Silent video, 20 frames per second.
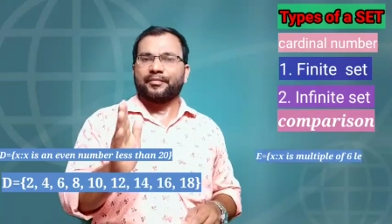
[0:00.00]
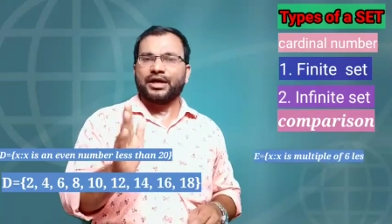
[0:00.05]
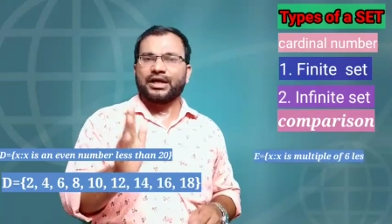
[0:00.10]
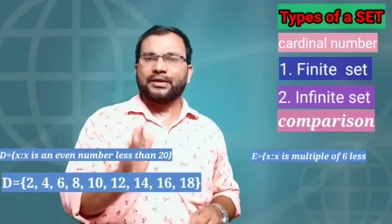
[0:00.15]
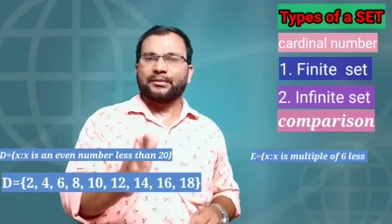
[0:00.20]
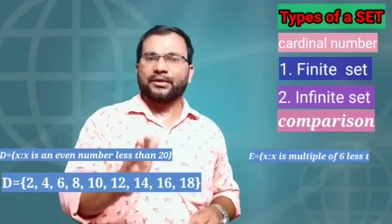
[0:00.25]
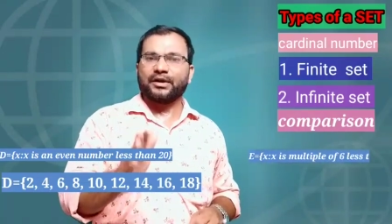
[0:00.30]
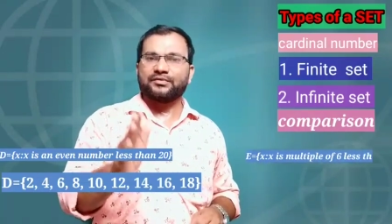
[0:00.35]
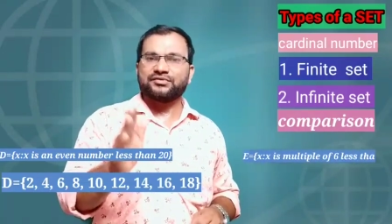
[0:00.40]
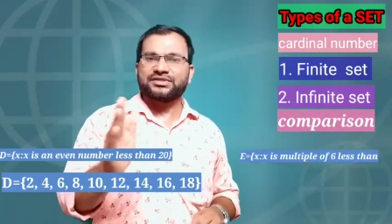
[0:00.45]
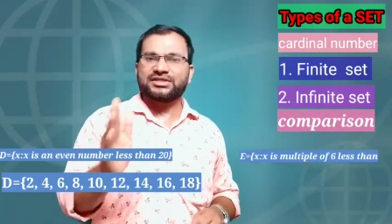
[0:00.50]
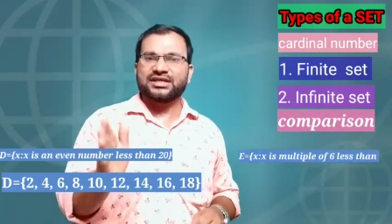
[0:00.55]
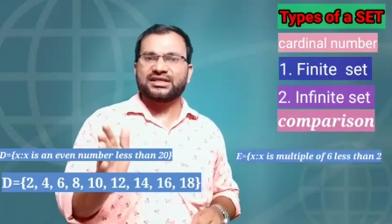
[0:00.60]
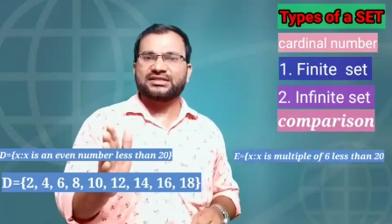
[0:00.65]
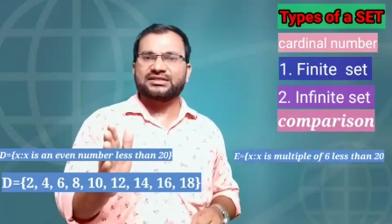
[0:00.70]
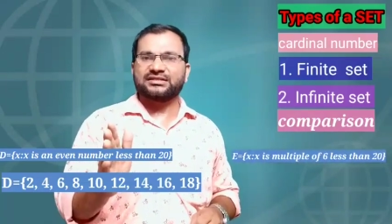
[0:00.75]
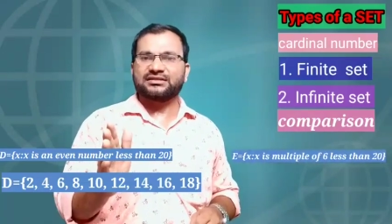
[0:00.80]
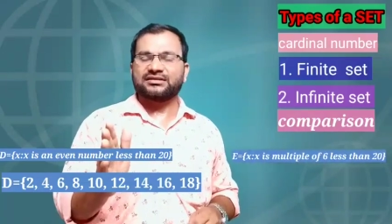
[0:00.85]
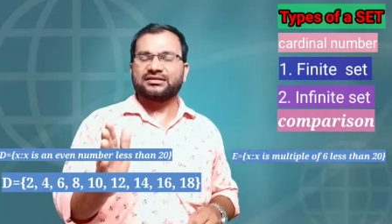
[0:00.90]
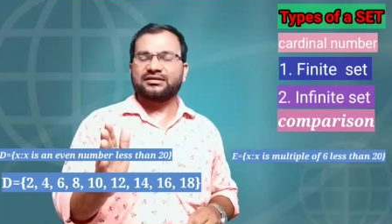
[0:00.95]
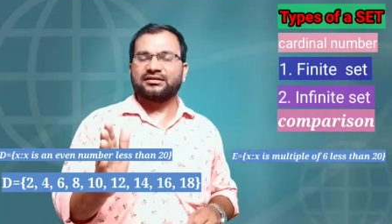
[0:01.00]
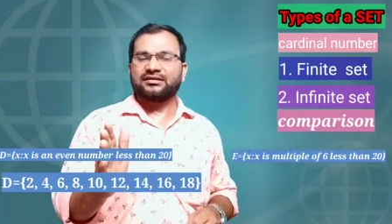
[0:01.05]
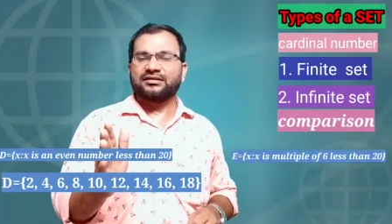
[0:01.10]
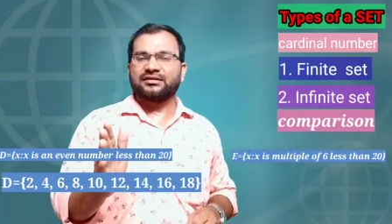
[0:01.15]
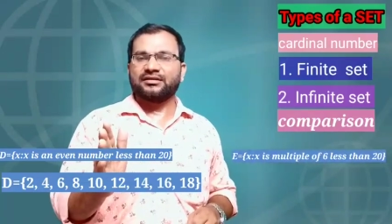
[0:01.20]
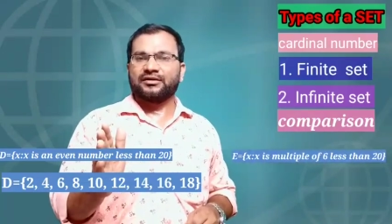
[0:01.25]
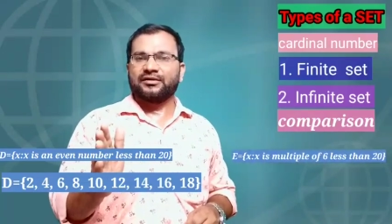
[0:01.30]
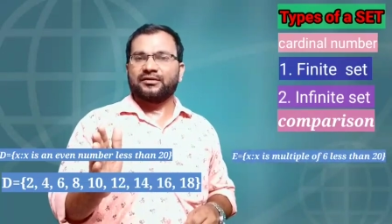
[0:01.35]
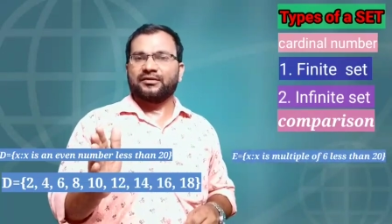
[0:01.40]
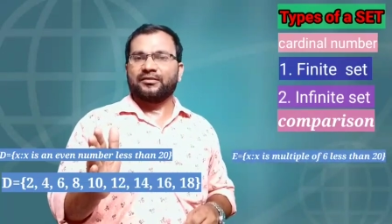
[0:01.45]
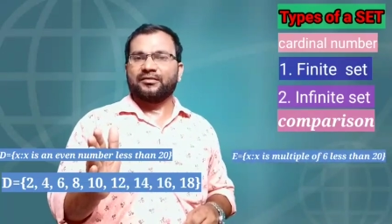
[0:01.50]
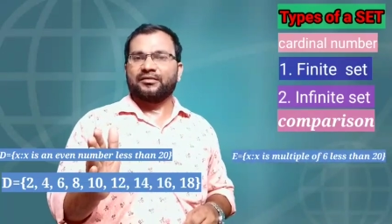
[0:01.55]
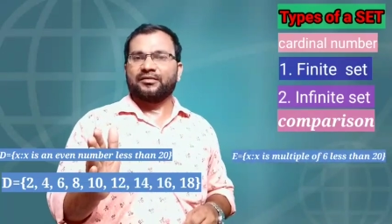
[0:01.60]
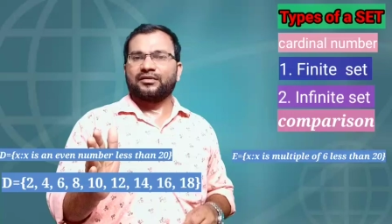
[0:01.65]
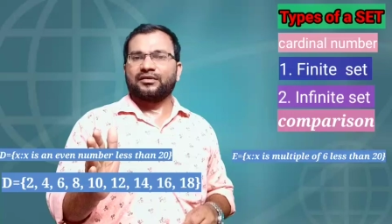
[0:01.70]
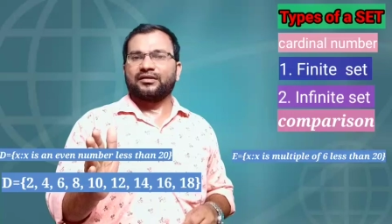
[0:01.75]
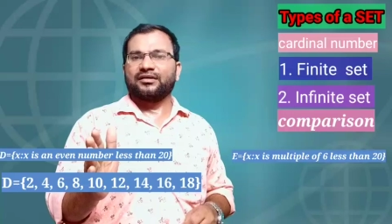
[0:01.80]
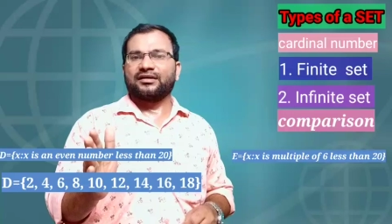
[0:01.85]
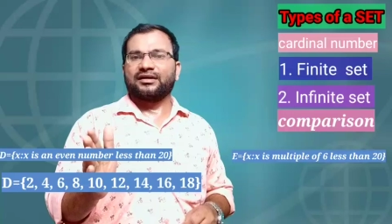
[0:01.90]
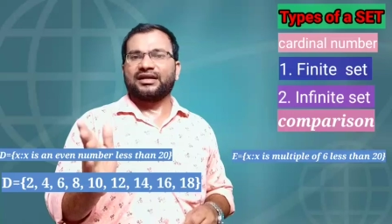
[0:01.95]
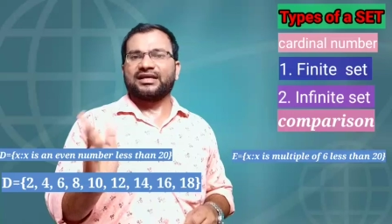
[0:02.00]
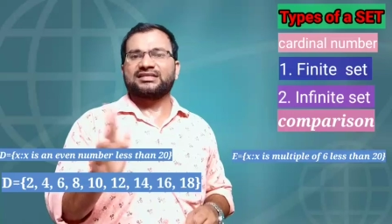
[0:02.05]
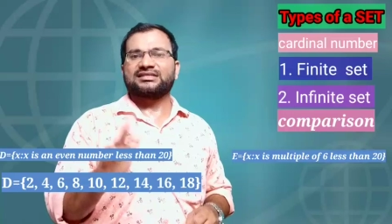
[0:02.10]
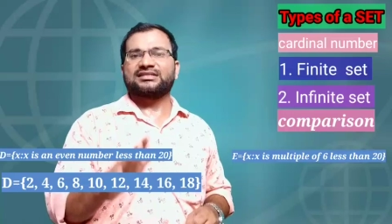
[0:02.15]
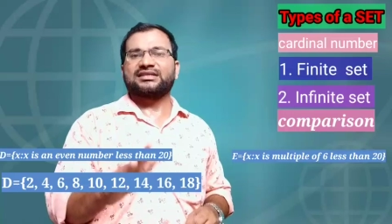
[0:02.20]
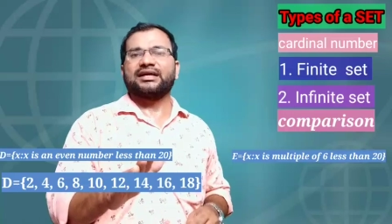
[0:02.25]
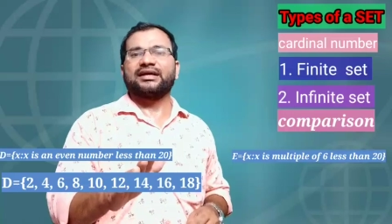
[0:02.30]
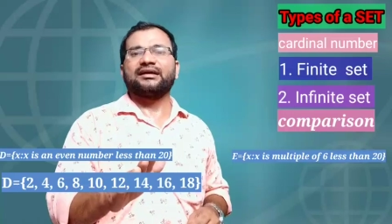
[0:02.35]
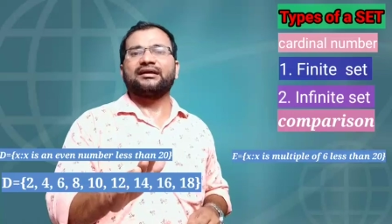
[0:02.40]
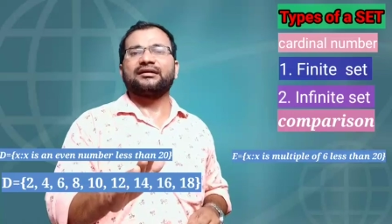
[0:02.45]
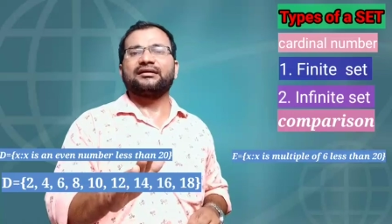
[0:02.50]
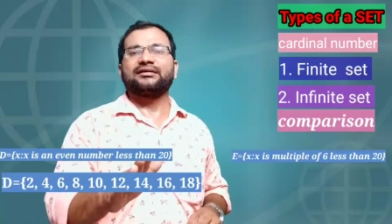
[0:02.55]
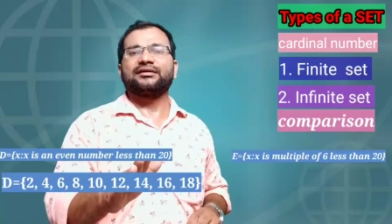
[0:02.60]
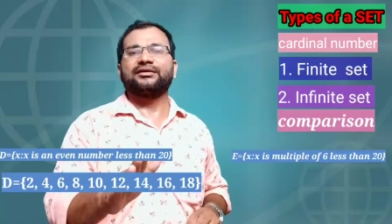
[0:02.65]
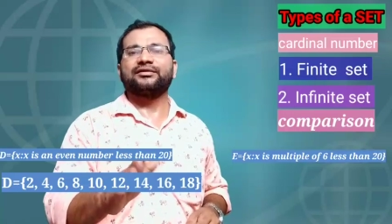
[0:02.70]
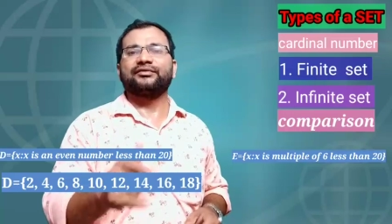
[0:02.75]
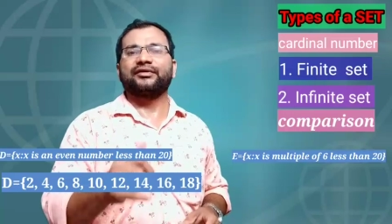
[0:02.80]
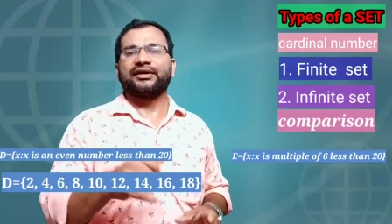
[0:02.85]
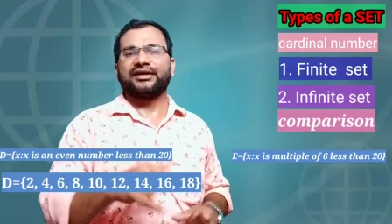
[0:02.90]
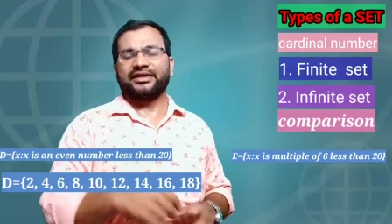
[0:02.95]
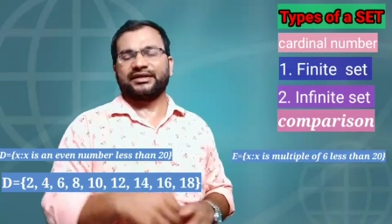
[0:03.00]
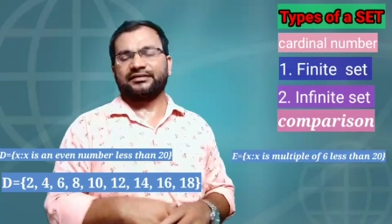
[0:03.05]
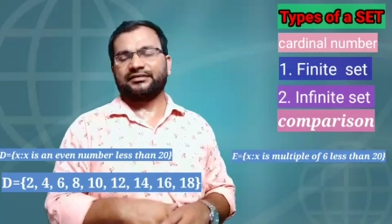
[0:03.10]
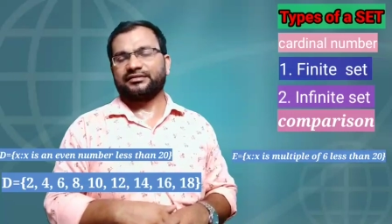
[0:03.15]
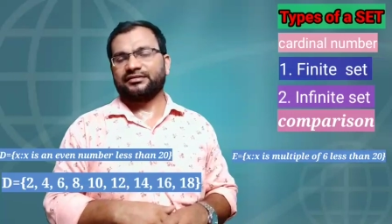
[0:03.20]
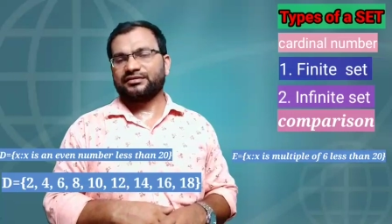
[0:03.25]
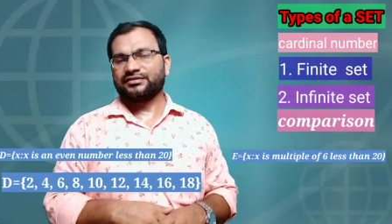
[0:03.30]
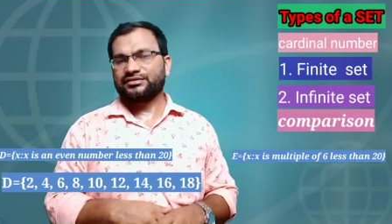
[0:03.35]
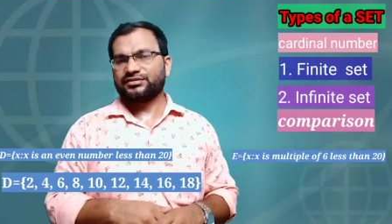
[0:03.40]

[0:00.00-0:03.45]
multiple of 6 less than 20.